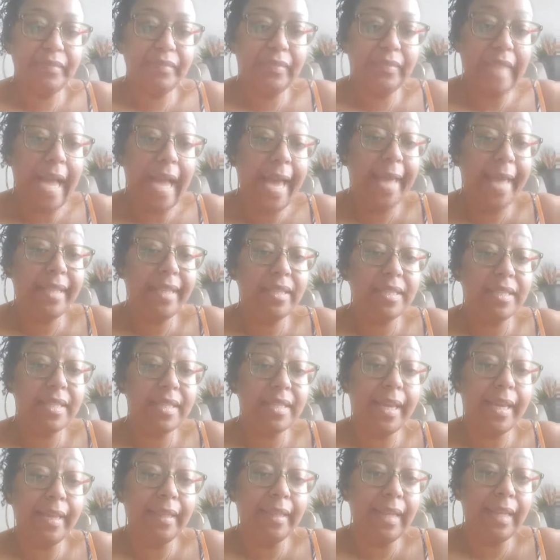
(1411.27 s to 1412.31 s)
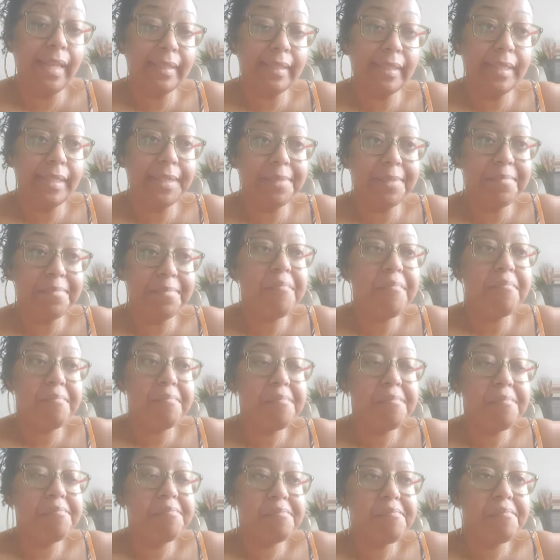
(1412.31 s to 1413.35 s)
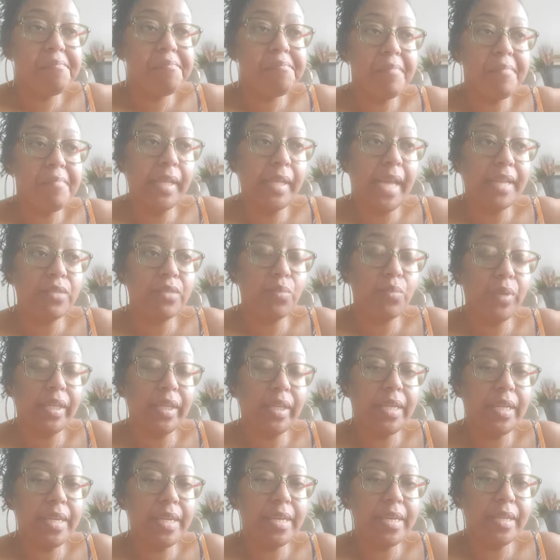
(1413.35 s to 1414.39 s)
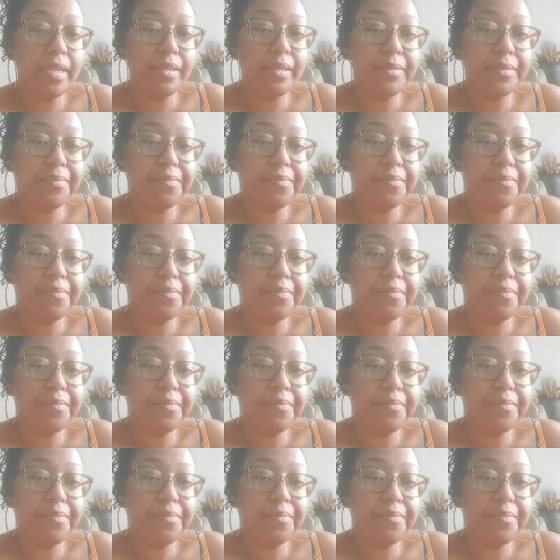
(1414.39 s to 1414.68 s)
I hate to say it like that, but that's what it is.